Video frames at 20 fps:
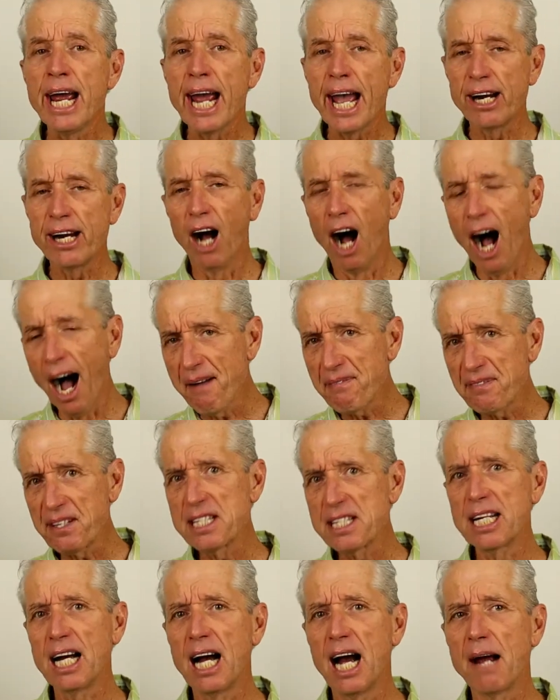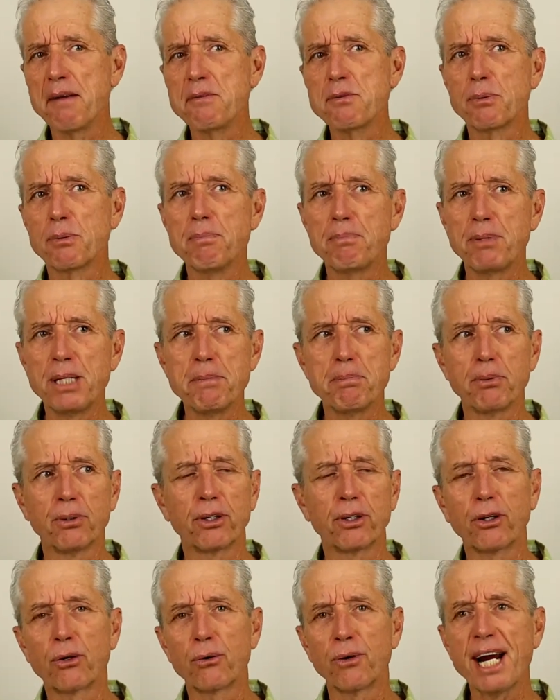And oftentimes when people
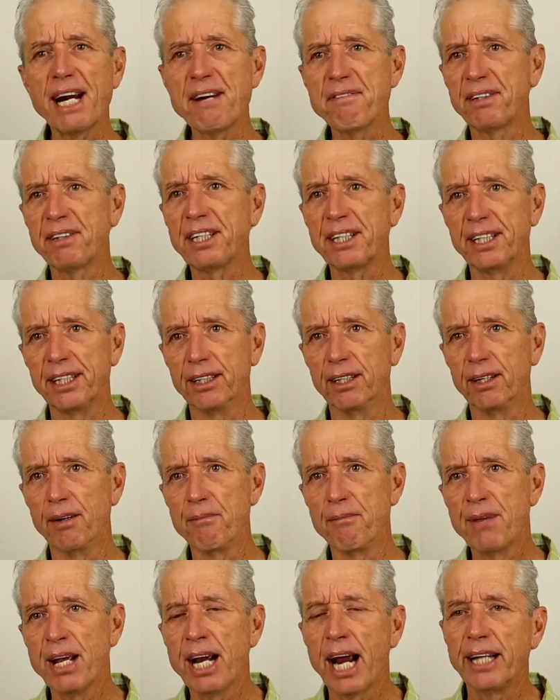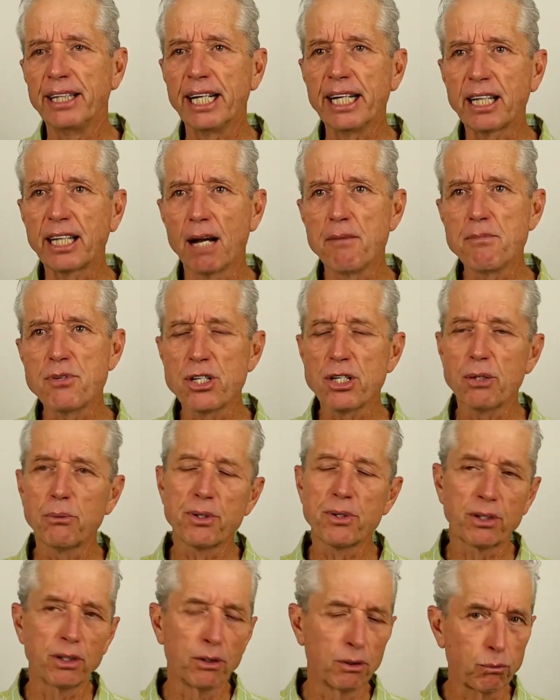are gravely ill and they come to you
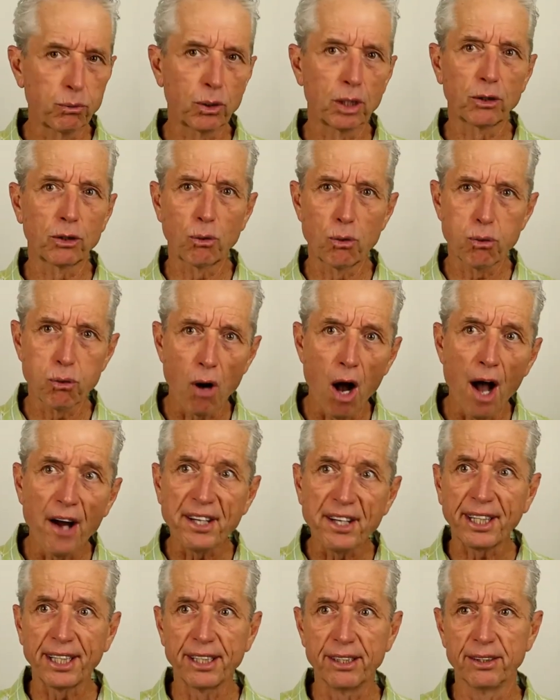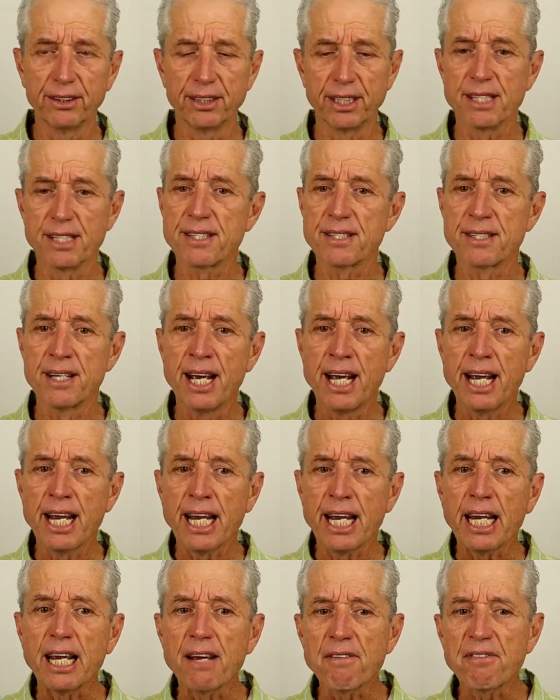with chronic illness,
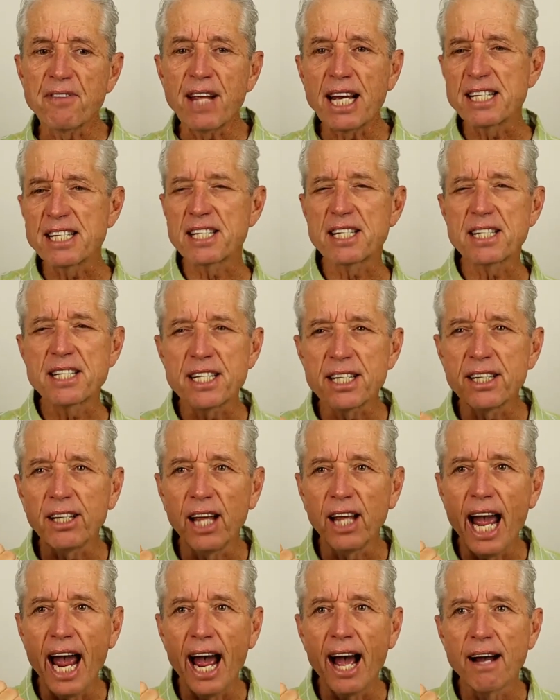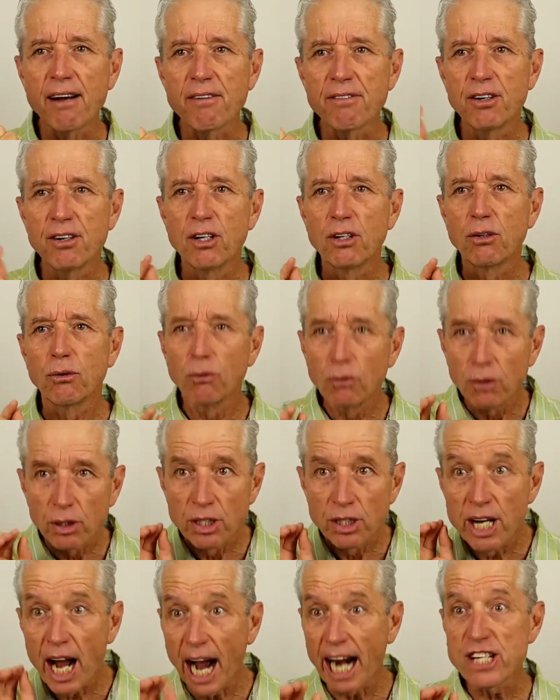if they still have
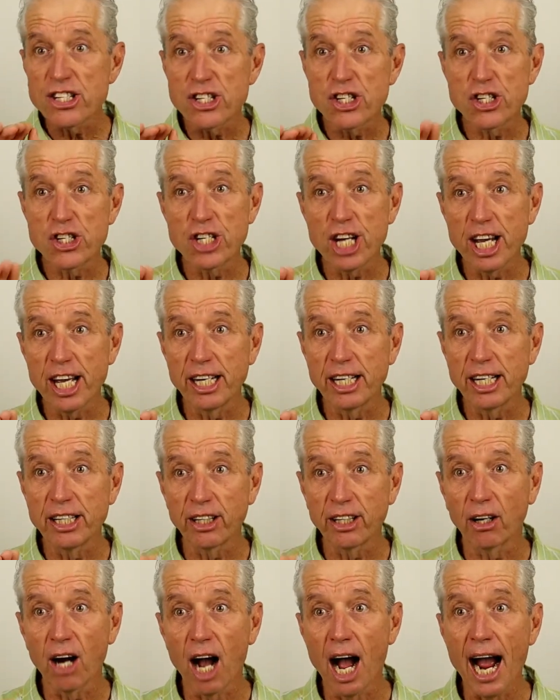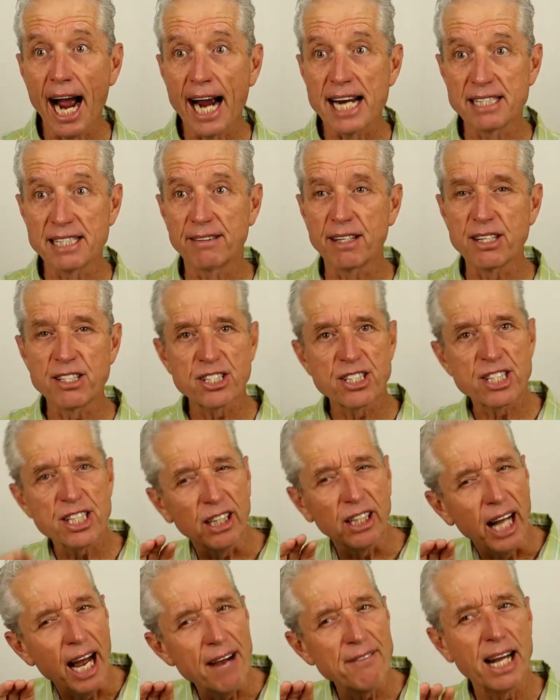nice shin in their eyes, they
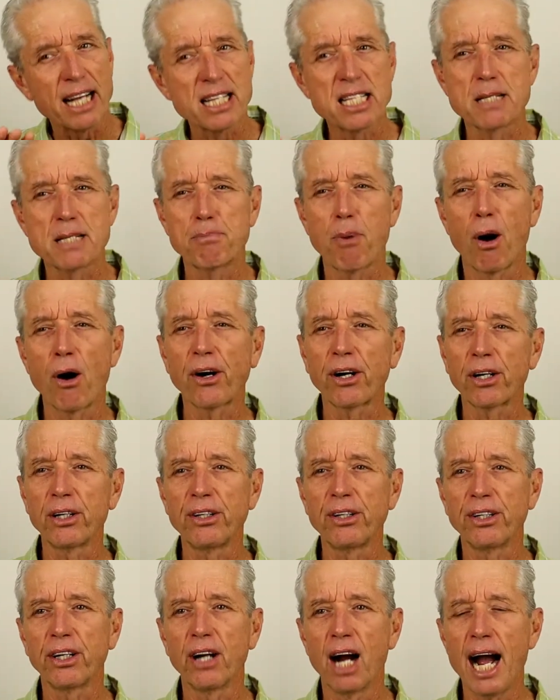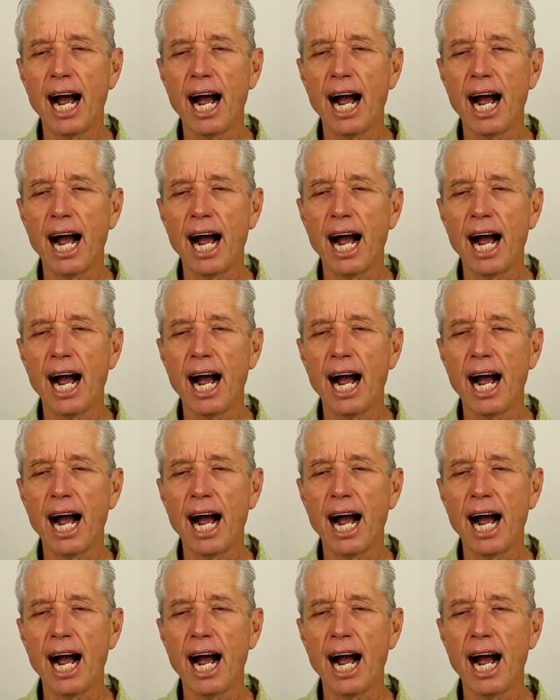still have that sparkle in their